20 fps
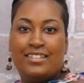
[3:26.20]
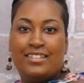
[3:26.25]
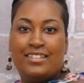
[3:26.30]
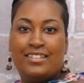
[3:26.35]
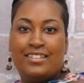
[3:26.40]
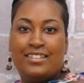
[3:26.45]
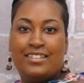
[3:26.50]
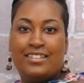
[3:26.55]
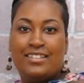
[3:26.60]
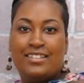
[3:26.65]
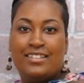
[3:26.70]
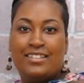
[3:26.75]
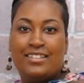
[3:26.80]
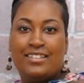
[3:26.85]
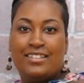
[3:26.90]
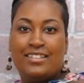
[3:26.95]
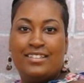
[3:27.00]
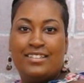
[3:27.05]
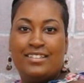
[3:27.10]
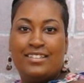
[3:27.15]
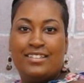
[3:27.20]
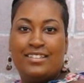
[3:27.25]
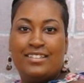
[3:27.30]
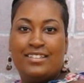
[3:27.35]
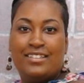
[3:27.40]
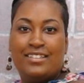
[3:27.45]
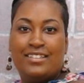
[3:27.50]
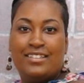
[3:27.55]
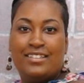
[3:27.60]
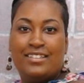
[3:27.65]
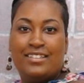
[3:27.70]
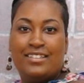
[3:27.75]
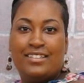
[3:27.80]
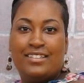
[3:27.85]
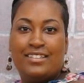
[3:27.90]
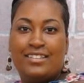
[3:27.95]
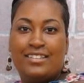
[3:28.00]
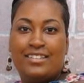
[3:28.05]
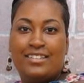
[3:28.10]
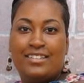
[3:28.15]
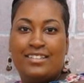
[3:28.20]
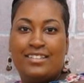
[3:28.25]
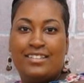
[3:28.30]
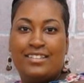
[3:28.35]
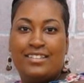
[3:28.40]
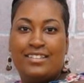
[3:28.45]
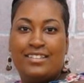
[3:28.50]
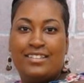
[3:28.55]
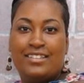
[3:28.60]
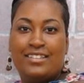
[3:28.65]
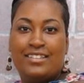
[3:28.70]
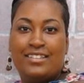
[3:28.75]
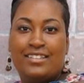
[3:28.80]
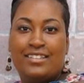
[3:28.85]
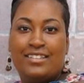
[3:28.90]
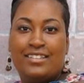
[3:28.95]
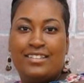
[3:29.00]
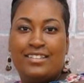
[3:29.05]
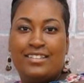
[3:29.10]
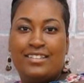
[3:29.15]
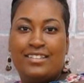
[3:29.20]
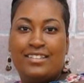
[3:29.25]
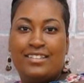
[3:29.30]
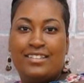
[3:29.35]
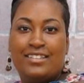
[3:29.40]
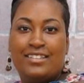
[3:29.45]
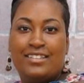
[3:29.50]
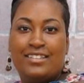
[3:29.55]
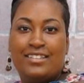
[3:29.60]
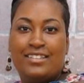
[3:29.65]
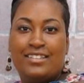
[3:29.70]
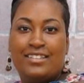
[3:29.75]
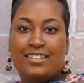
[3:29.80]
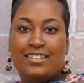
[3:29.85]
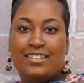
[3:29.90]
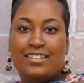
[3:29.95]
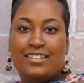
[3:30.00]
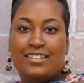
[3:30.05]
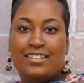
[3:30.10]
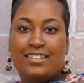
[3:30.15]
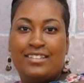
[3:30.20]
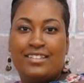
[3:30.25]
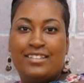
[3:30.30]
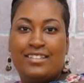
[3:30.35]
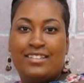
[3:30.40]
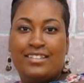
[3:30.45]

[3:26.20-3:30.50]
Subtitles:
This is a still picture; no speech is visible.